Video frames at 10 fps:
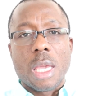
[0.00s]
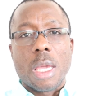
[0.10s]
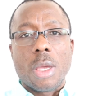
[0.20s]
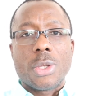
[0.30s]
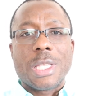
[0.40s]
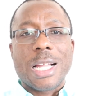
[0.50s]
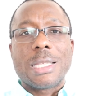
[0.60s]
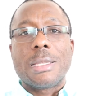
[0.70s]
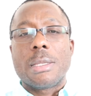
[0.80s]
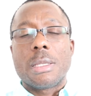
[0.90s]
you
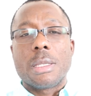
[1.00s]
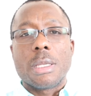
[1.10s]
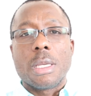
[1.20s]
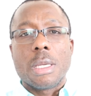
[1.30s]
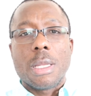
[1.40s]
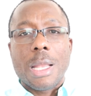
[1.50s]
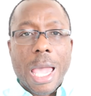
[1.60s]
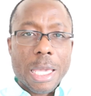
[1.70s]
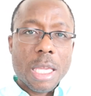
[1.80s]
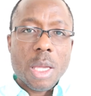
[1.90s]
start
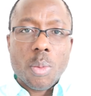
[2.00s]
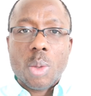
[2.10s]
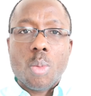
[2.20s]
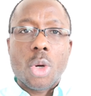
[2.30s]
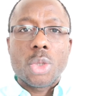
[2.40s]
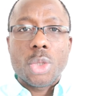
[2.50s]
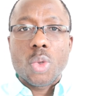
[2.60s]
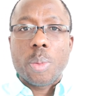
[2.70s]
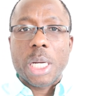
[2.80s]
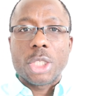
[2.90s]
liking a bit more the
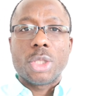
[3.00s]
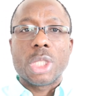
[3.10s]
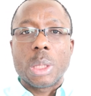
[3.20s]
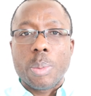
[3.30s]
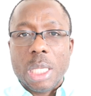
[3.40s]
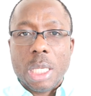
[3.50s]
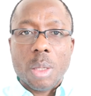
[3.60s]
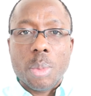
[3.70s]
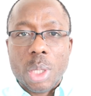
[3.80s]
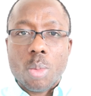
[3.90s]
new passion, spending a
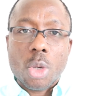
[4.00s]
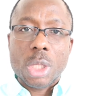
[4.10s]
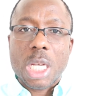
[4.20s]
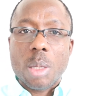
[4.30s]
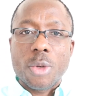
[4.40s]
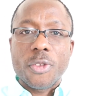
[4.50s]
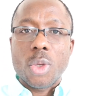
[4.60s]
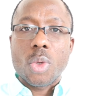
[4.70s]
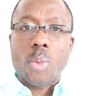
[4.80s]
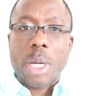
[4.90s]
bit more time with the
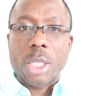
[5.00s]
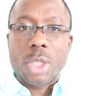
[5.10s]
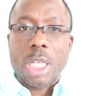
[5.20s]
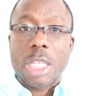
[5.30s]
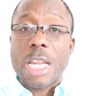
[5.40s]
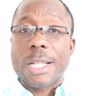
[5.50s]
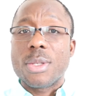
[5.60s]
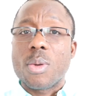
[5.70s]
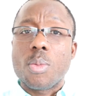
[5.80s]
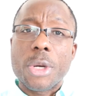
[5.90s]
new passion, and then at
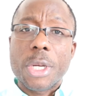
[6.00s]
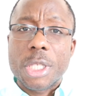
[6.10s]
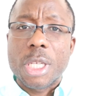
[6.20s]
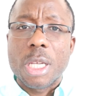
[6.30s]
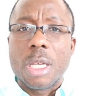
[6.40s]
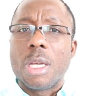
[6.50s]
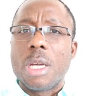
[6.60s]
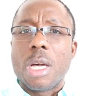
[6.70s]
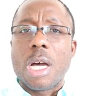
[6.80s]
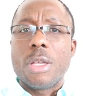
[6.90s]
some point
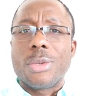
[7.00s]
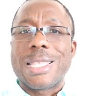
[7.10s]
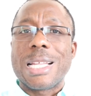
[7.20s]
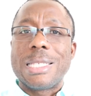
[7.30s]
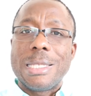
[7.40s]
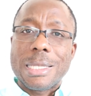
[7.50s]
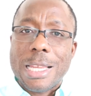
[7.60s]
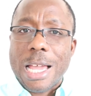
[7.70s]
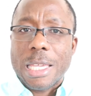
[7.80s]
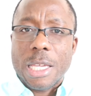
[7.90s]
you start
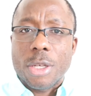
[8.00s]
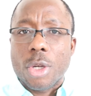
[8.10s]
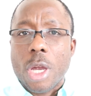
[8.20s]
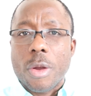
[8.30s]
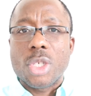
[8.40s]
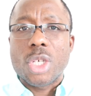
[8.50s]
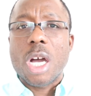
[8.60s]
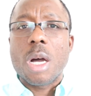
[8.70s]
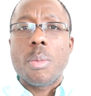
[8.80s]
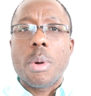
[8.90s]
disliking the current
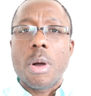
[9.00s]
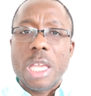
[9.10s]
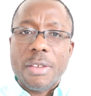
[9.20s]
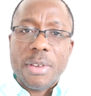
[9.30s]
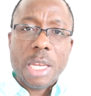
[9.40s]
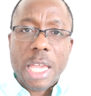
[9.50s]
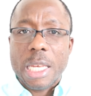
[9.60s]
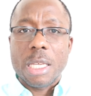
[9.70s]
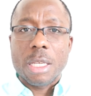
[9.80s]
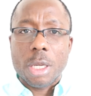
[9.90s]
job or even
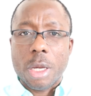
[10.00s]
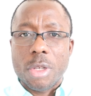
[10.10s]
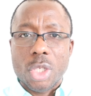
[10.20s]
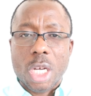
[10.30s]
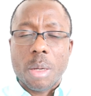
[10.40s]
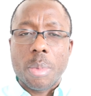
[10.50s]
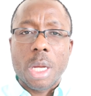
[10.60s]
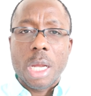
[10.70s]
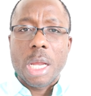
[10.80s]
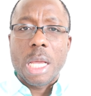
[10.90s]
hating the current job.
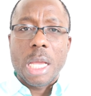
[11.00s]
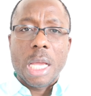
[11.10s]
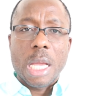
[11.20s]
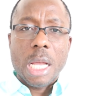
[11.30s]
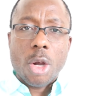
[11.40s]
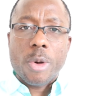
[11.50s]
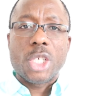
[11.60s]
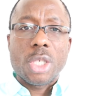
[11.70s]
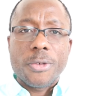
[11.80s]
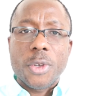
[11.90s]

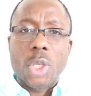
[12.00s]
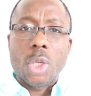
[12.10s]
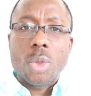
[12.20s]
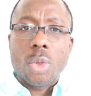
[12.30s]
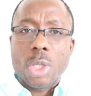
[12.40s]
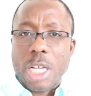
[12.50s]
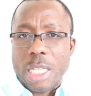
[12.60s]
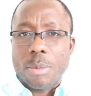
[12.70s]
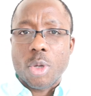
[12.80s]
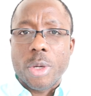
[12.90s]
Question for you
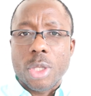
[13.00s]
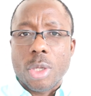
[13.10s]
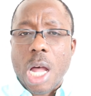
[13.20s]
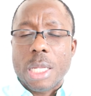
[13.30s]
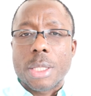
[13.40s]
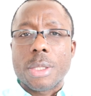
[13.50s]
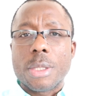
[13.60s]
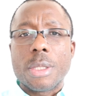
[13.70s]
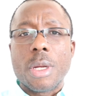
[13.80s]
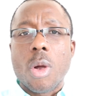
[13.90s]
that I'm going to answer: